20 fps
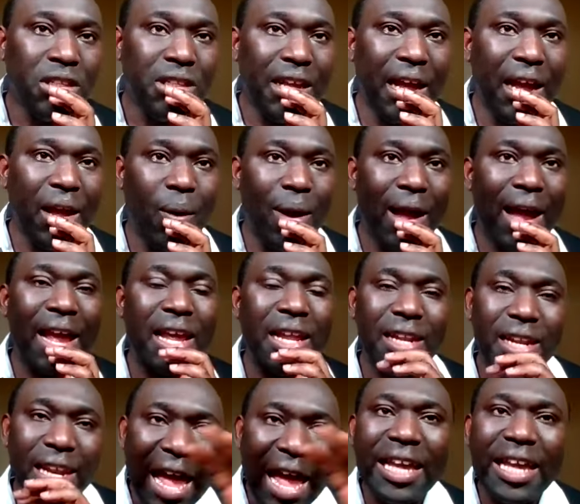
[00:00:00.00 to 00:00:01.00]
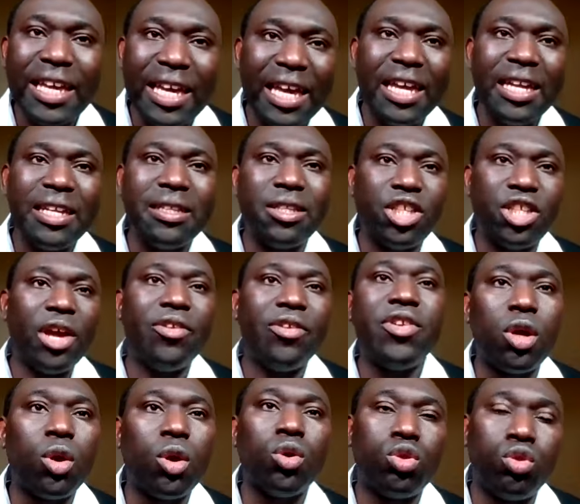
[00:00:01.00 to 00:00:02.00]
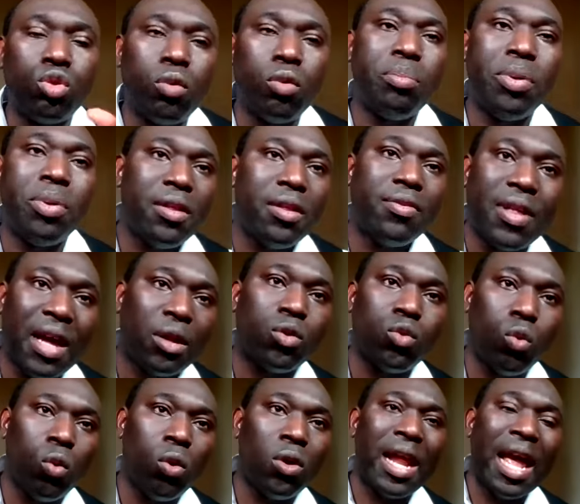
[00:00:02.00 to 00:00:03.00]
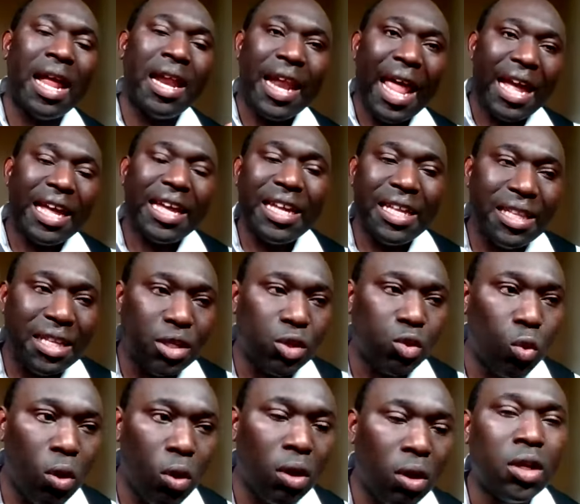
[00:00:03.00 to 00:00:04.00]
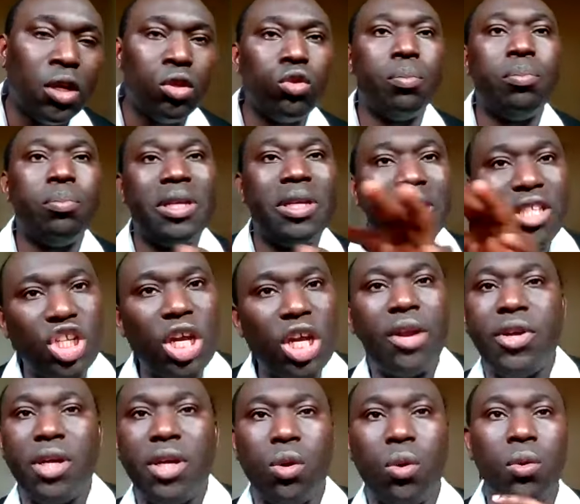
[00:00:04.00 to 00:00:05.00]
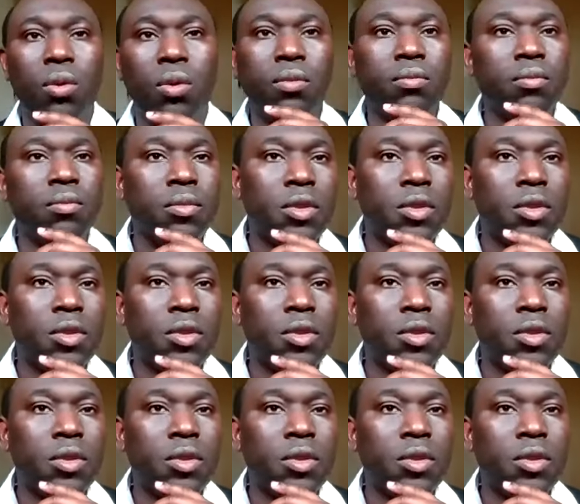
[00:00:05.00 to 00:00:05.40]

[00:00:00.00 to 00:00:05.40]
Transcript: Now, I liken Jericho to be that word. I liken this word to be Jericho.